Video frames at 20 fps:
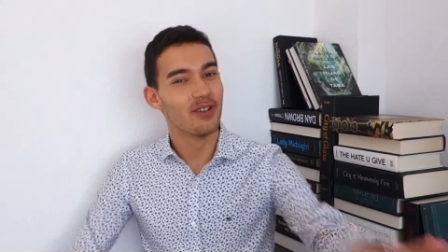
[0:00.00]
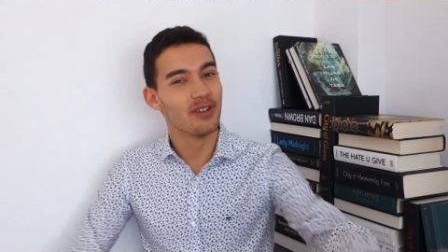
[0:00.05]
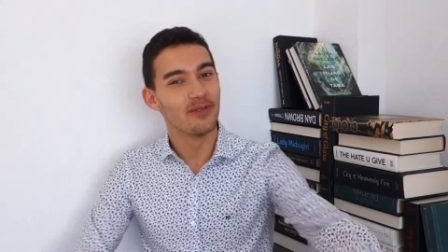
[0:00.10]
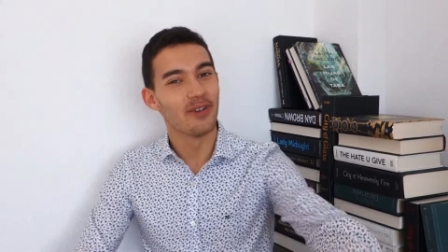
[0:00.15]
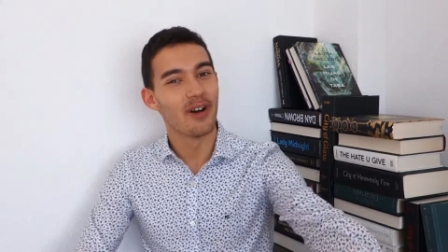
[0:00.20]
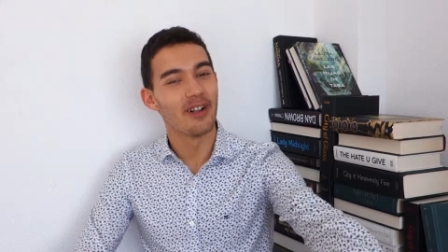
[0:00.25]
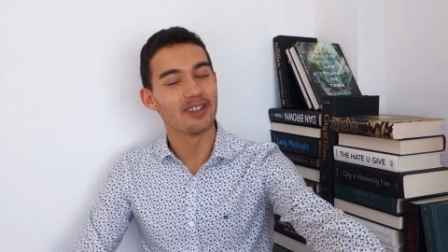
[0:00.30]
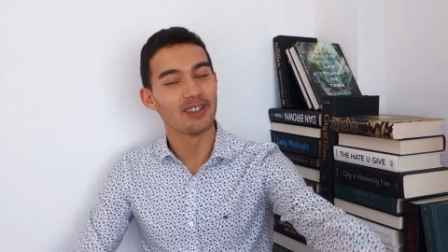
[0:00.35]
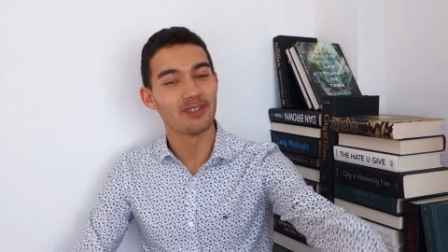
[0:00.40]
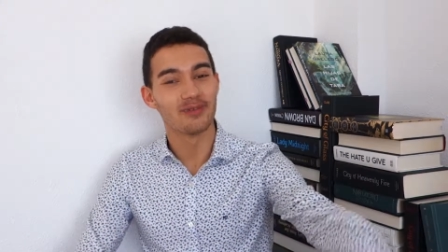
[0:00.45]
we've
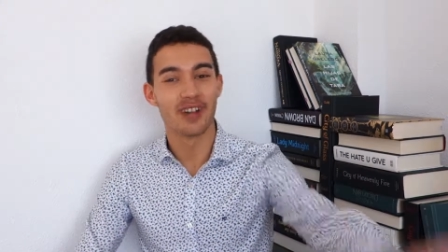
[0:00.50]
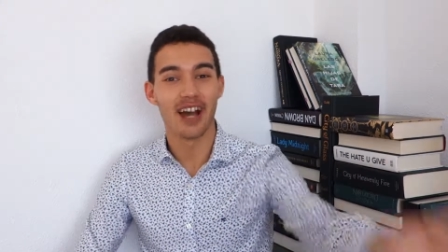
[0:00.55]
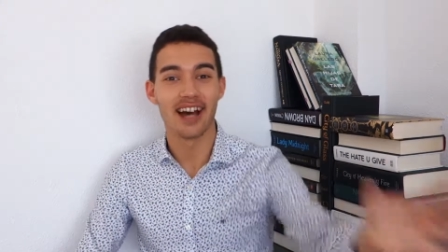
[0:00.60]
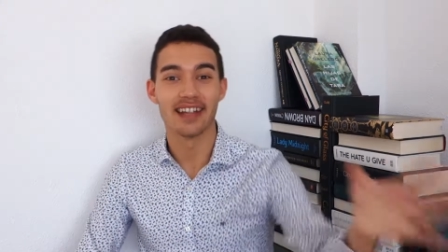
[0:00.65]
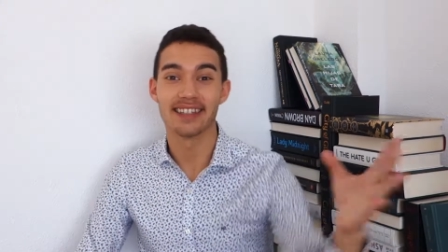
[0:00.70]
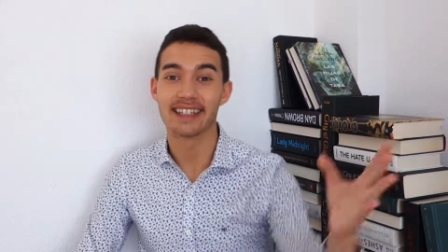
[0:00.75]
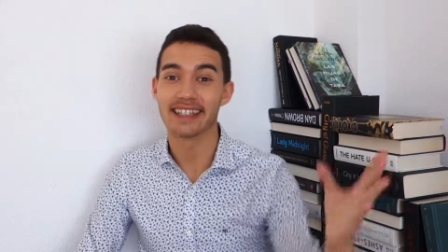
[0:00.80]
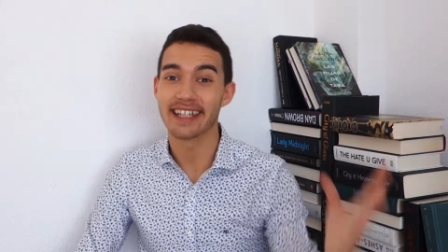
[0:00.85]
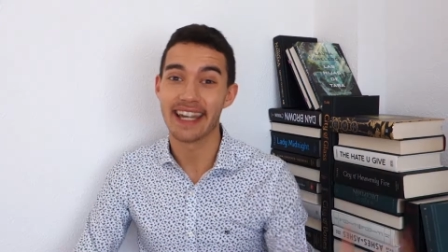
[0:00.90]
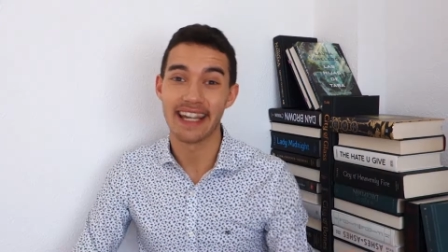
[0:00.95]
also
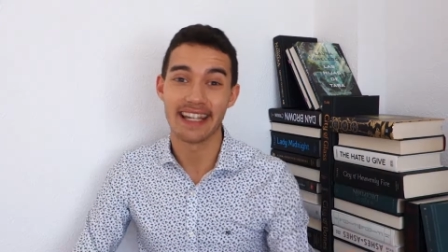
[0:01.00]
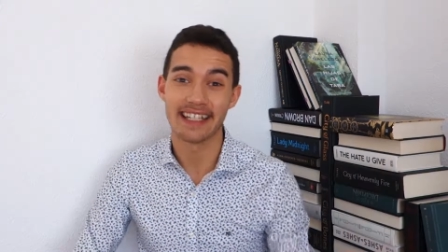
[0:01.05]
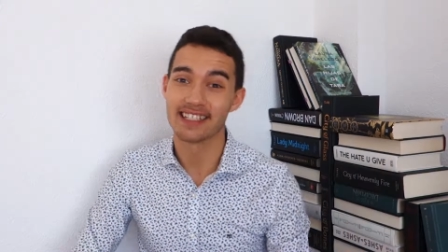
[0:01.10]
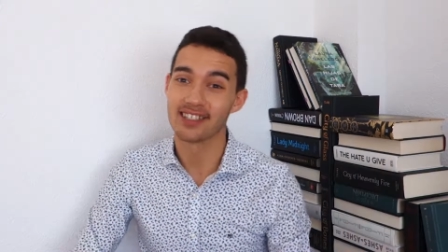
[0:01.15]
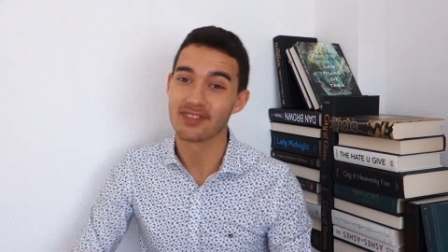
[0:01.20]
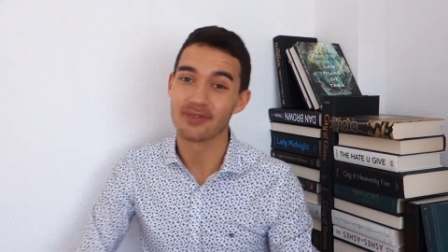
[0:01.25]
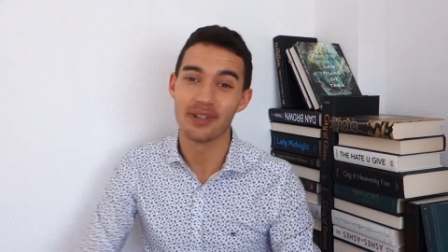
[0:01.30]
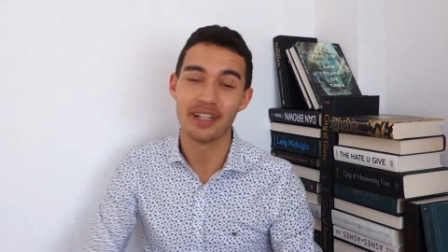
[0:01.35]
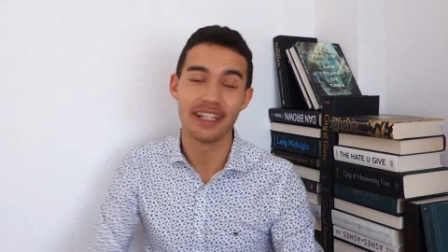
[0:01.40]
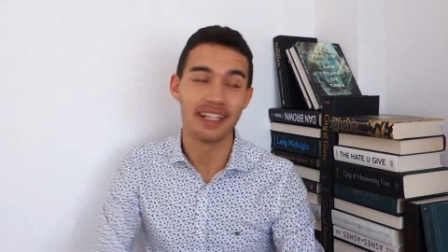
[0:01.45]
got The
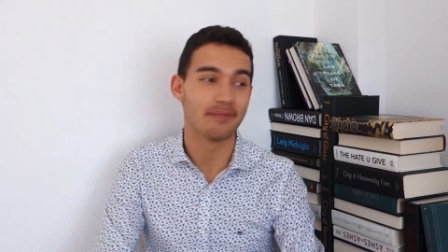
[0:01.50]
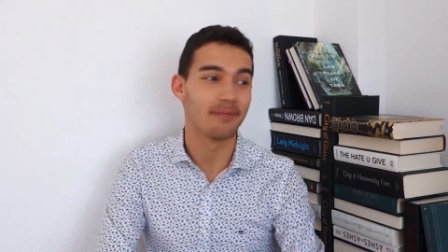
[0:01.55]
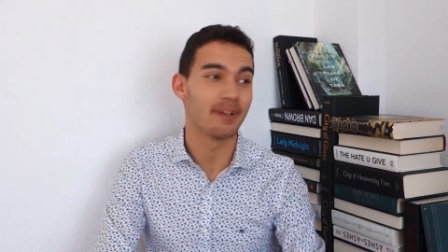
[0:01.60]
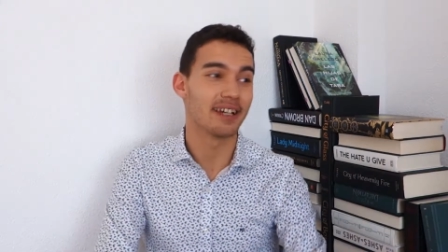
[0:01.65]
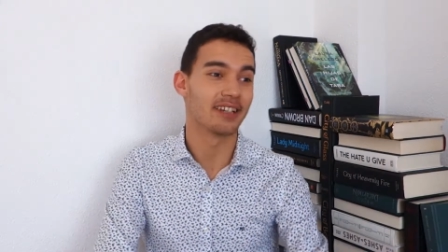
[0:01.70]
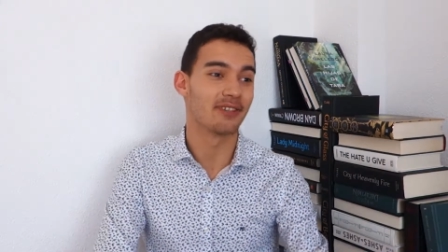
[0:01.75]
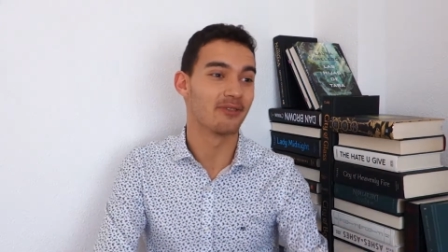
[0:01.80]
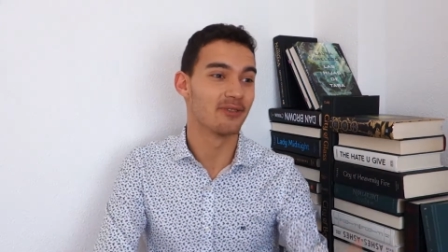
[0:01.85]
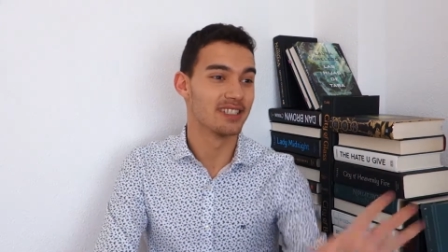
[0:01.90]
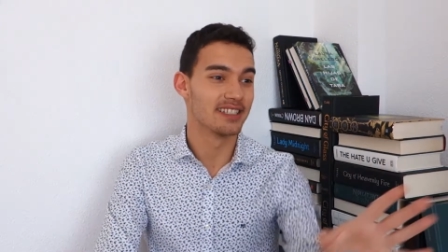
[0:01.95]
Caged Queen
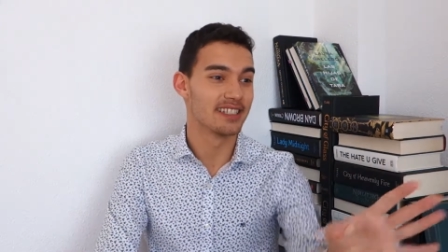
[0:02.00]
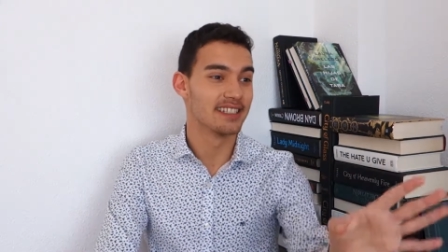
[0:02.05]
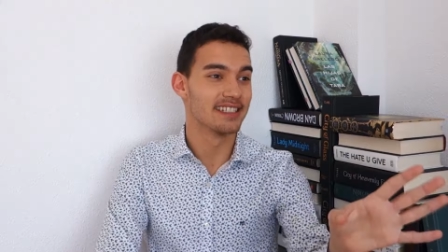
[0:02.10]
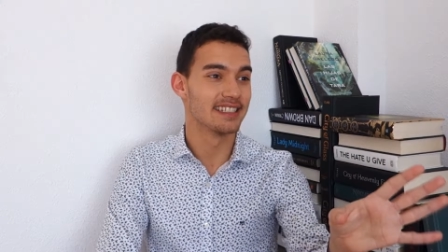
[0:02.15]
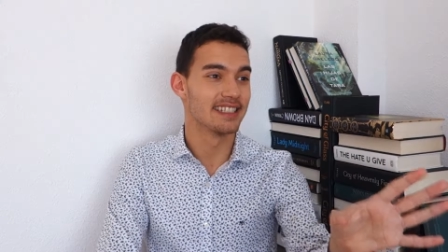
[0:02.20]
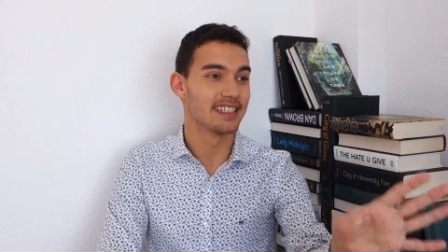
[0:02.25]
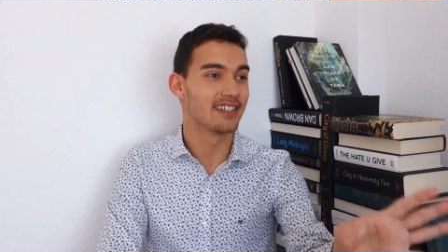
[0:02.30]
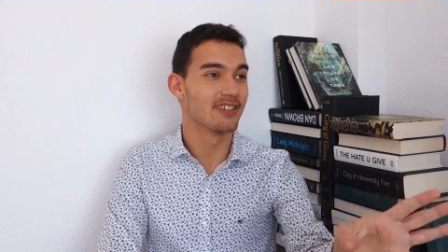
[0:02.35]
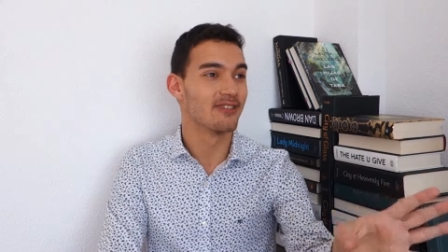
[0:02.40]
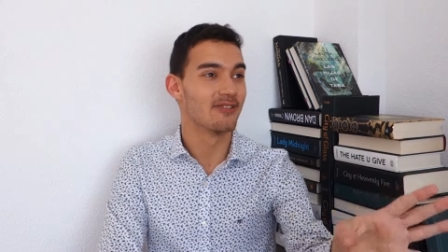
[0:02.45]
by Kristen
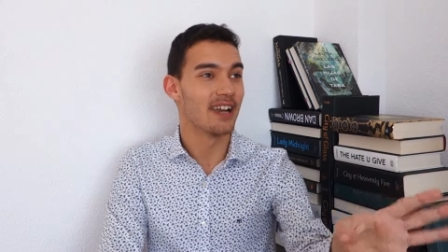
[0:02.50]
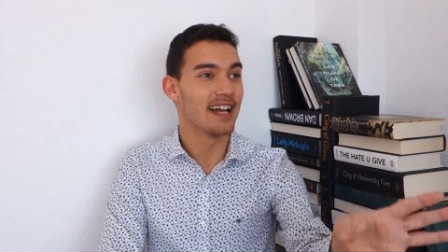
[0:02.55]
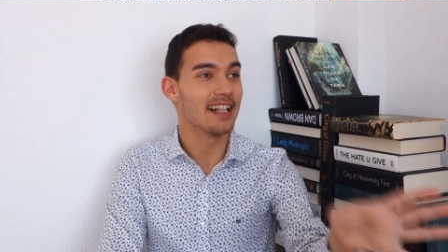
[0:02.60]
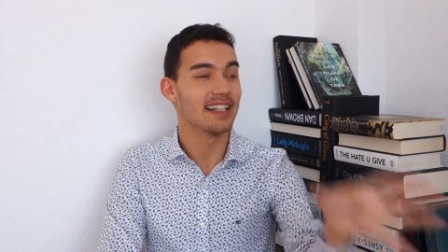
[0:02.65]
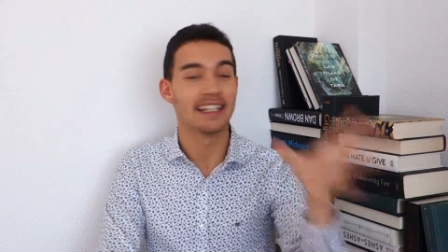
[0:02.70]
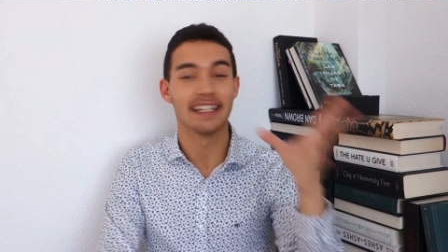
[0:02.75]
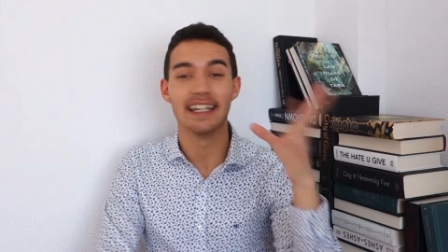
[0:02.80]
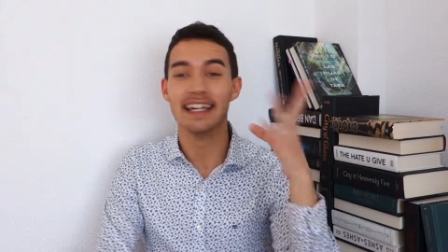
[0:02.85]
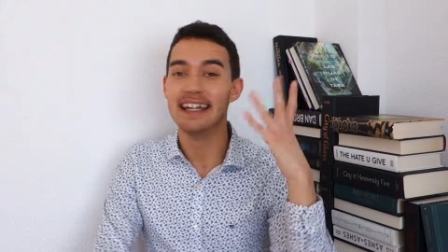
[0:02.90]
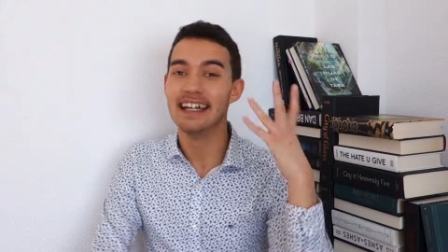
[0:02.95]

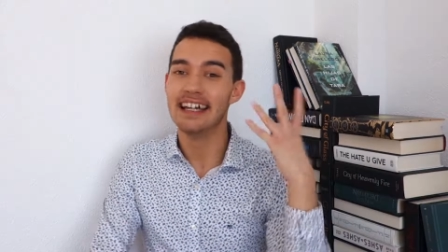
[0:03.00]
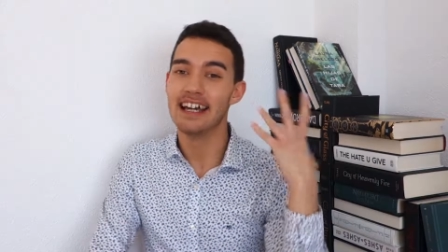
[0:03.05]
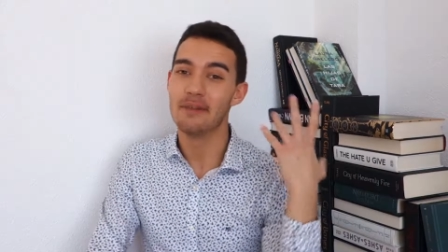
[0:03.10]
Ciccarelli,